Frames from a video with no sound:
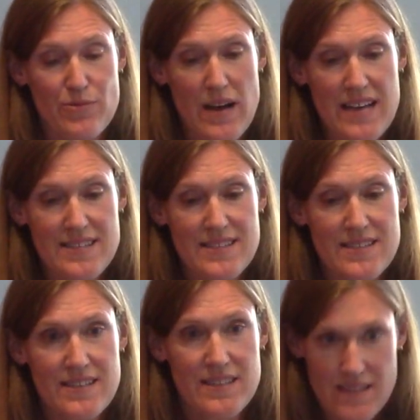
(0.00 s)

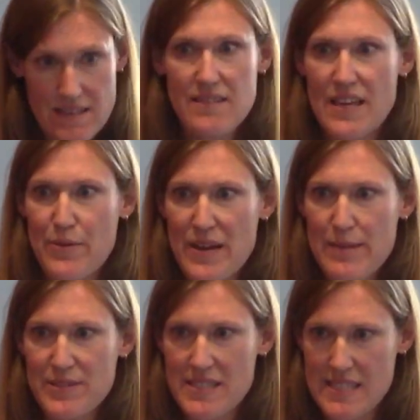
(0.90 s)
US, they were
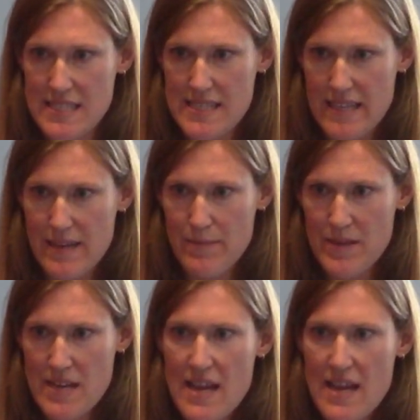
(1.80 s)
able to seize them.